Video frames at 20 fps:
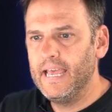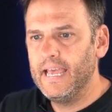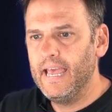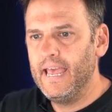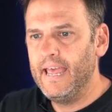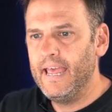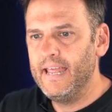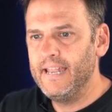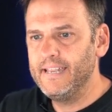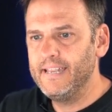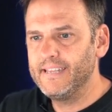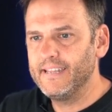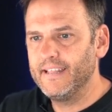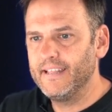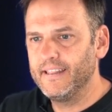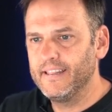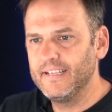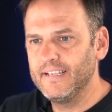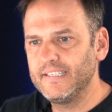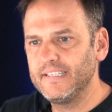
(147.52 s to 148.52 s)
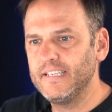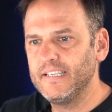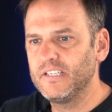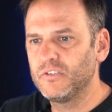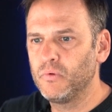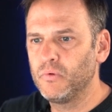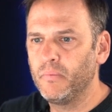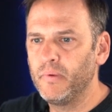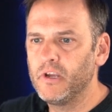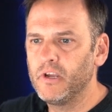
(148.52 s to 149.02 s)
And this
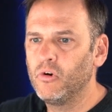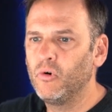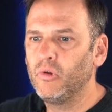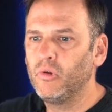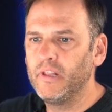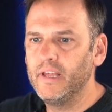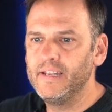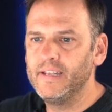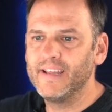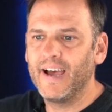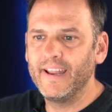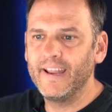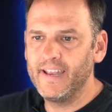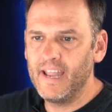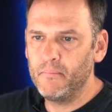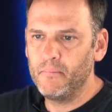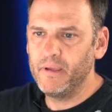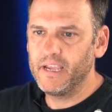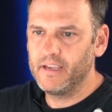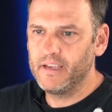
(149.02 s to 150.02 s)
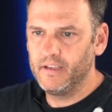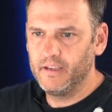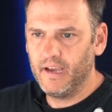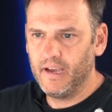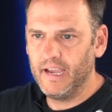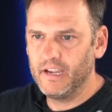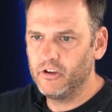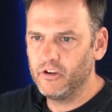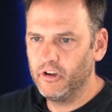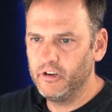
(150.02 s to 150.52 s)
is what we call a dynamic
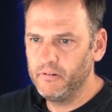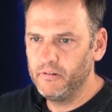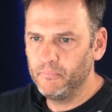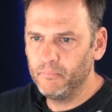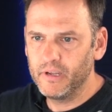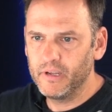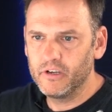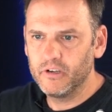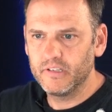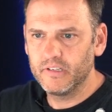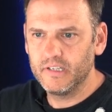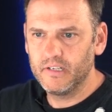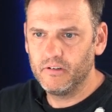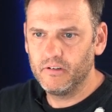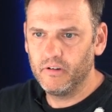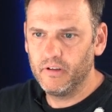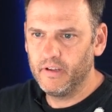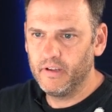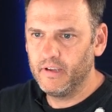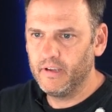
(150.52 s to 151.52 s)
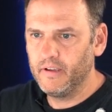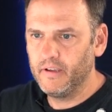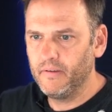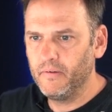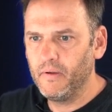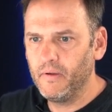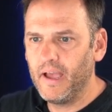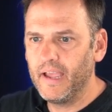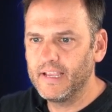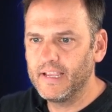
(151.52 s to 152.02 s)
icon, because
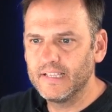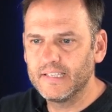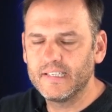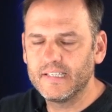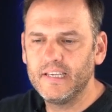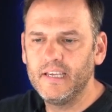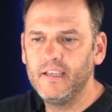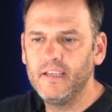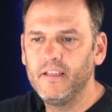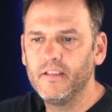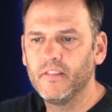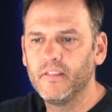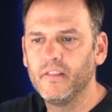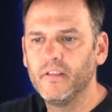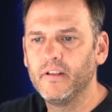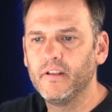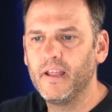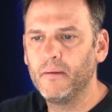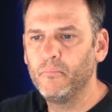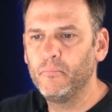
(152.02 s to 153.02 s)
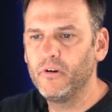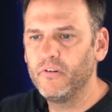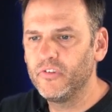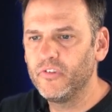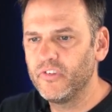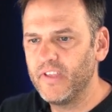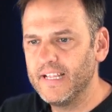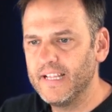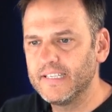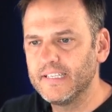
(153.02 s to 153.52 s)
I can see the number of
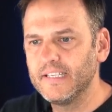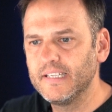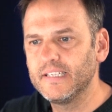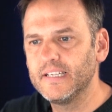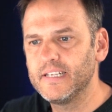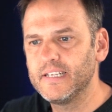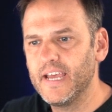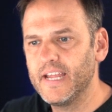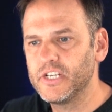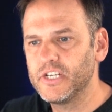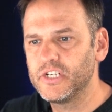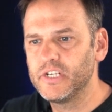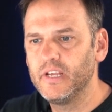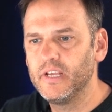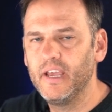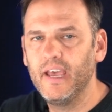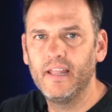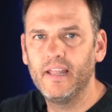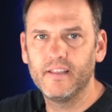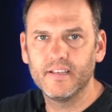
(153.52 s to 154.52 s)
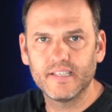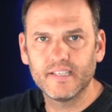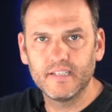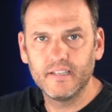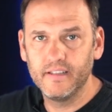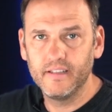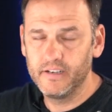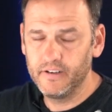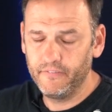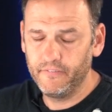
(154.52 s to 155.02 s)
sensors attached and
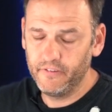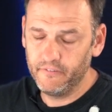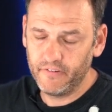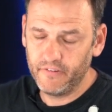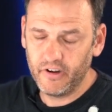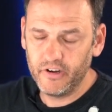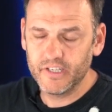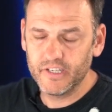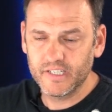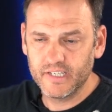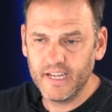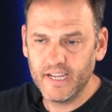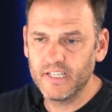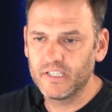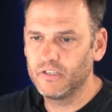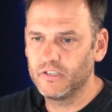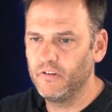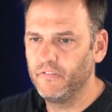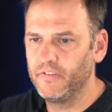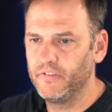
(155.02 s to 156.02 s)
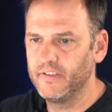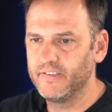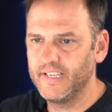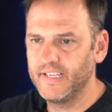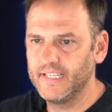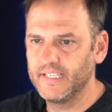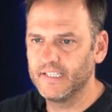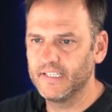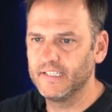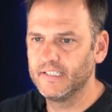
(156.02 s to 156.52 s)
the various states of the
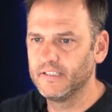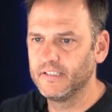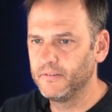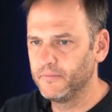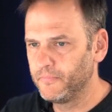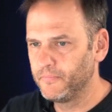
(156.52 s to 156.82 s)
sensors.